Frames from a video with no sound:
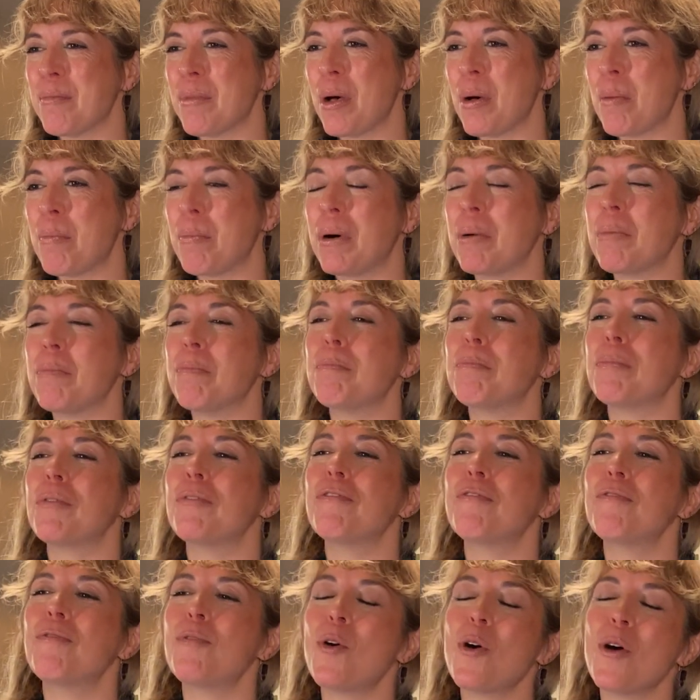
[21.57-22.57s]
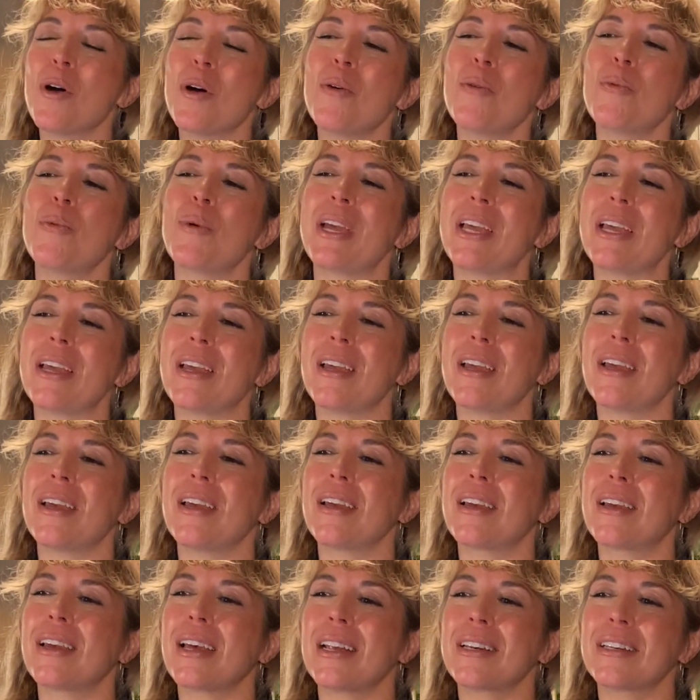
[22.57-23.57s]
But before
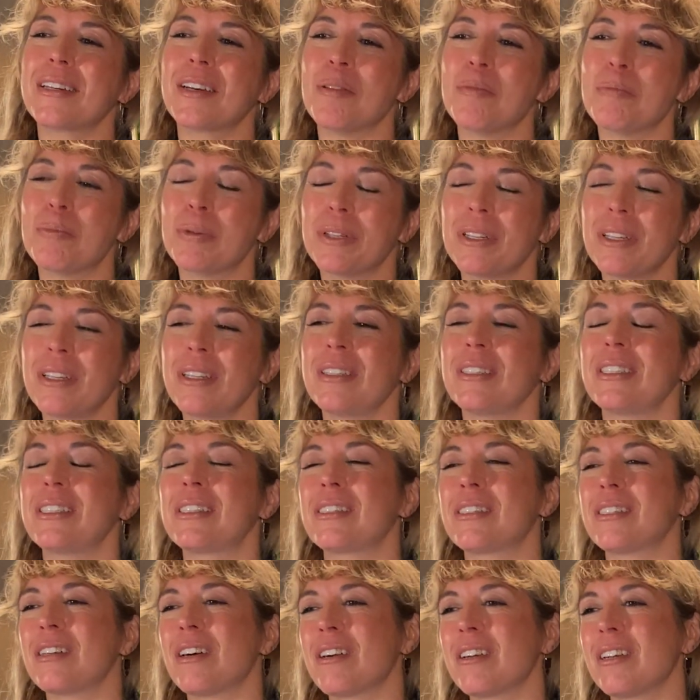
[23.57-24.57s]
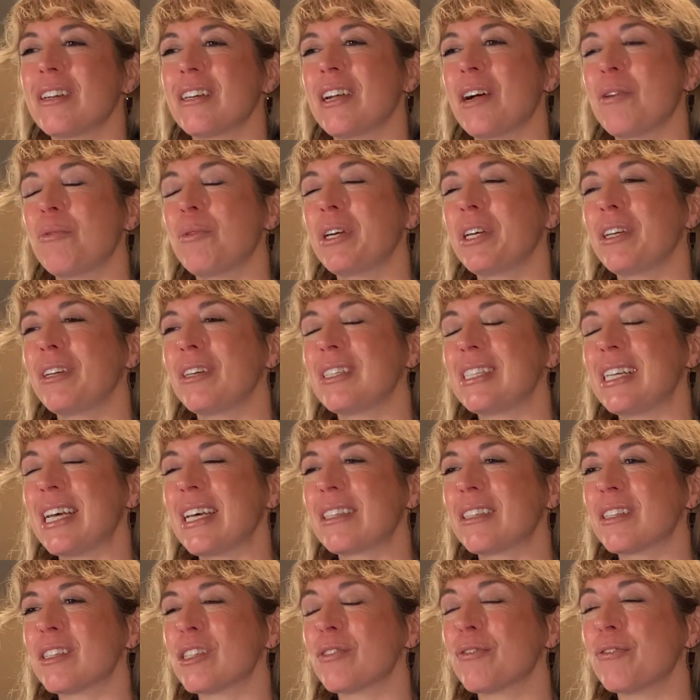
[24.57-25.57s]
we get completely started, I want you to take
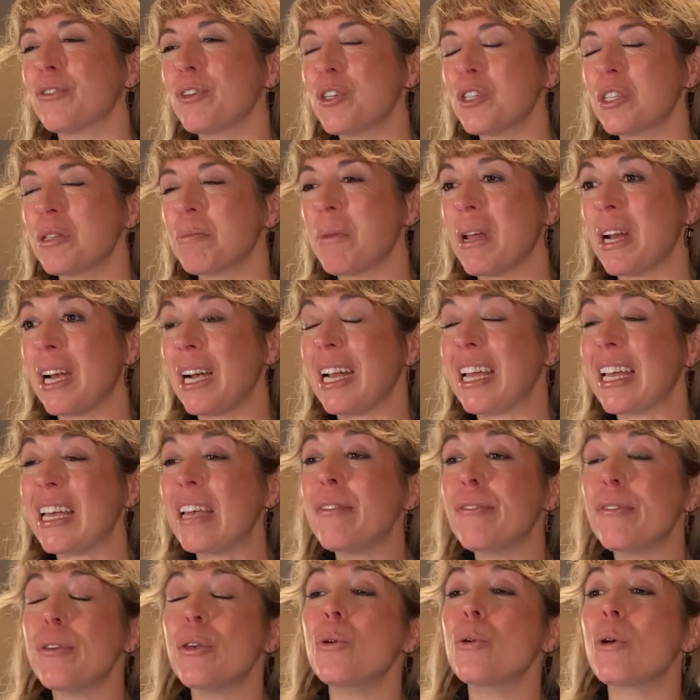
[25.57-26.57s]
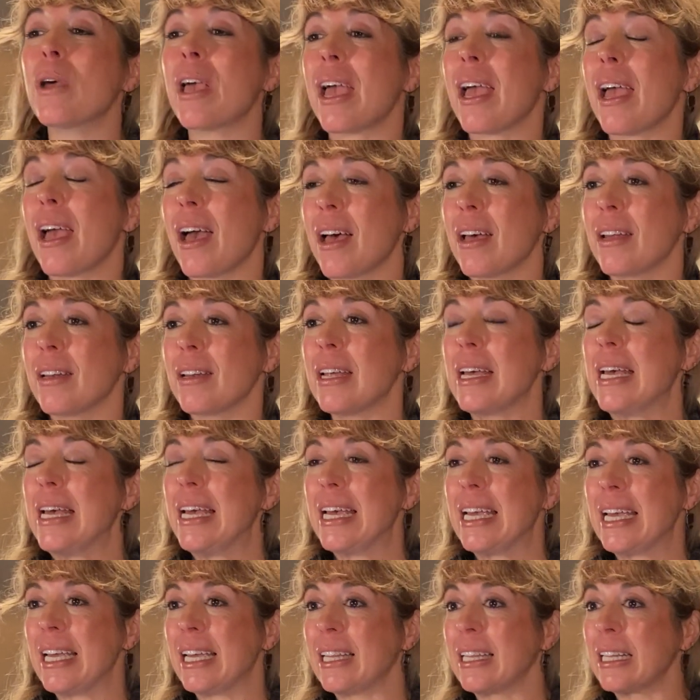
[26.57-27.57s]
this first minute, if you can,
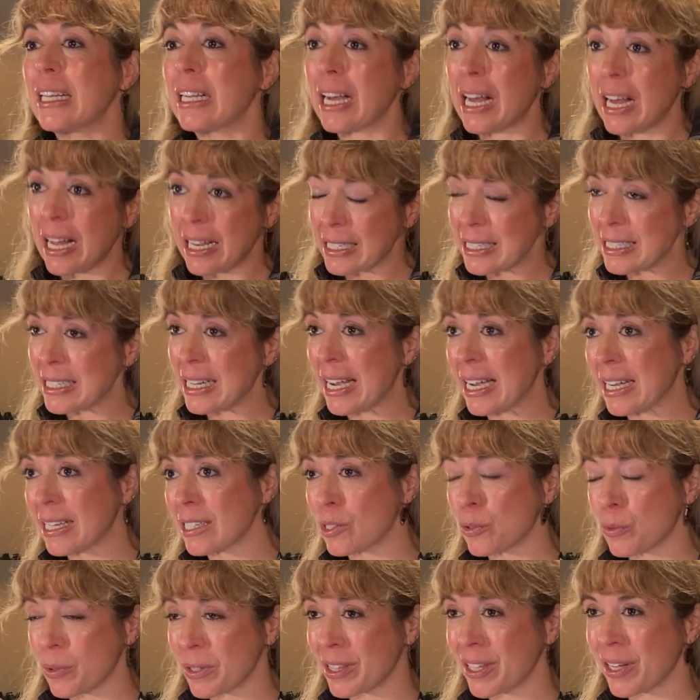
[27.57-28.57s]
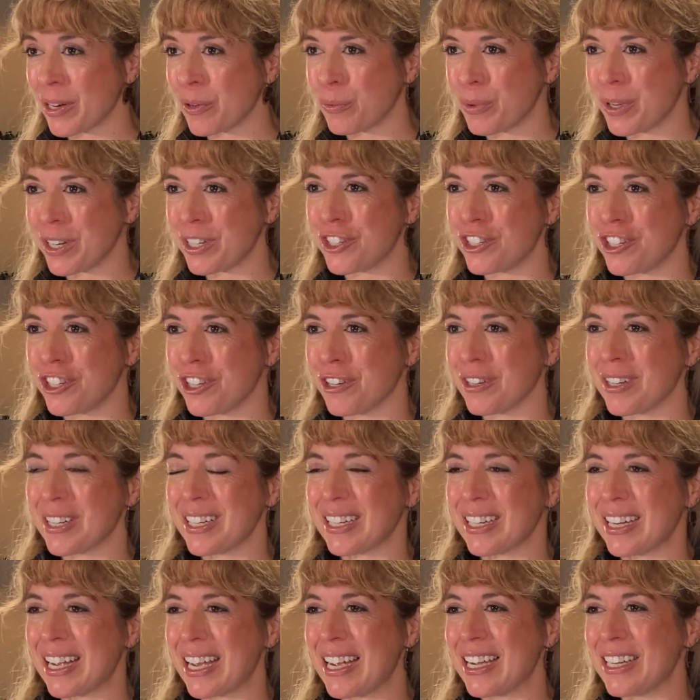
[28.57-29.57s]
in the context within which you're
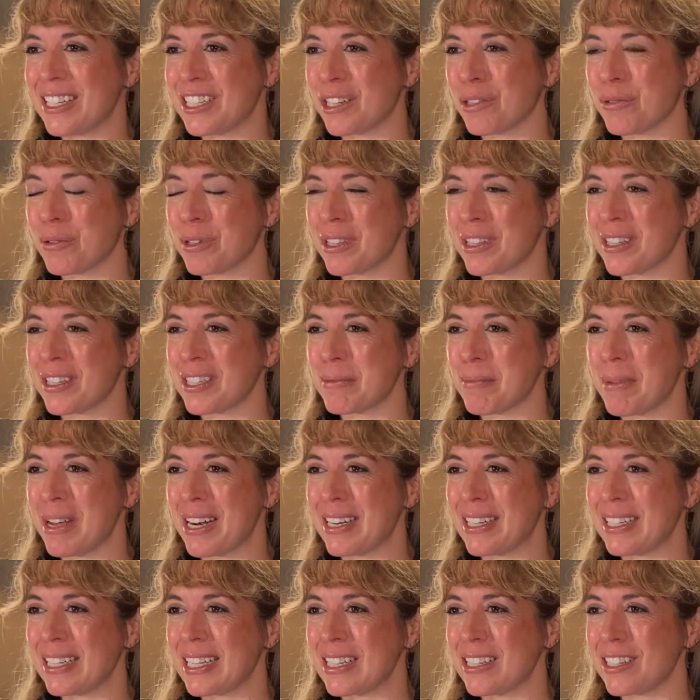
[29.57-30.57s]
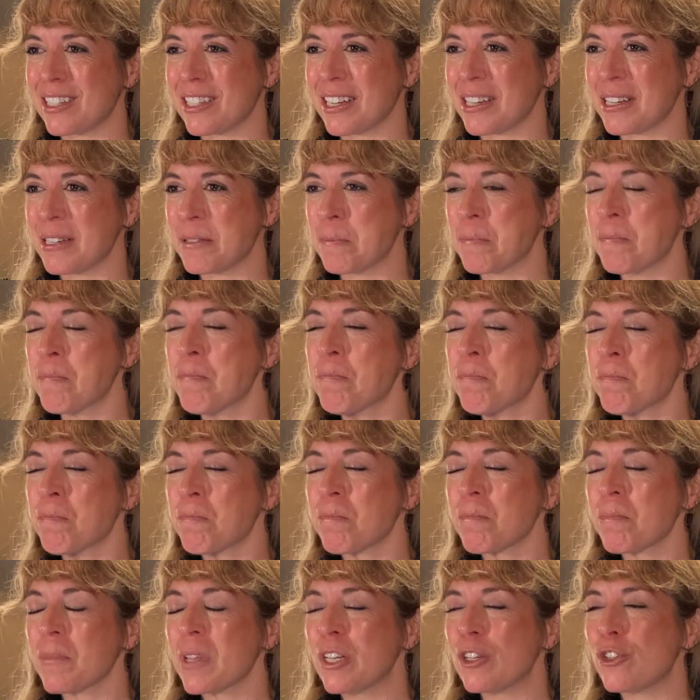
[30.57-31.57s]
engaging with this meditation,
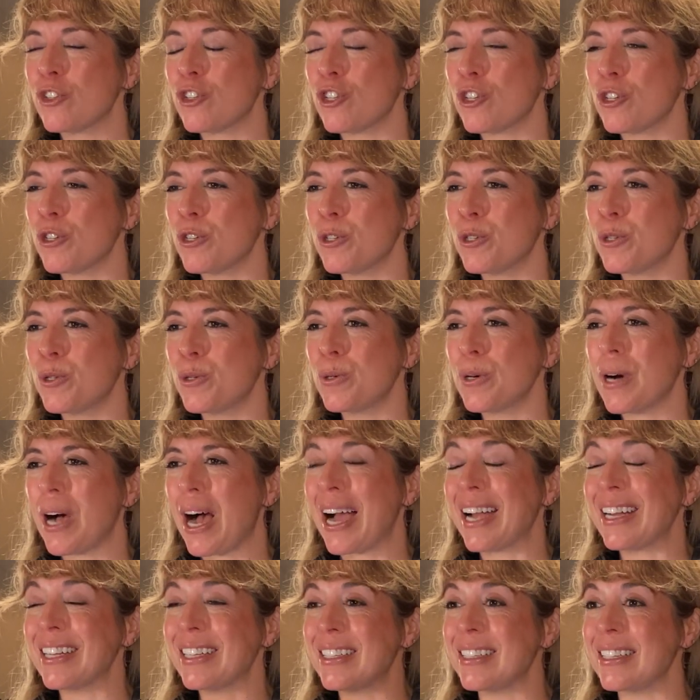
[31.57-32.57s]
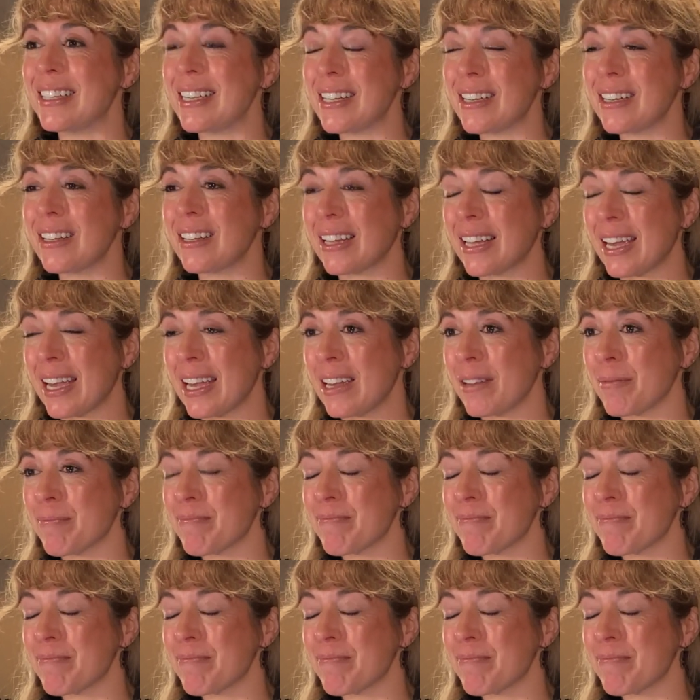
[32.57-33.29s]
to ideally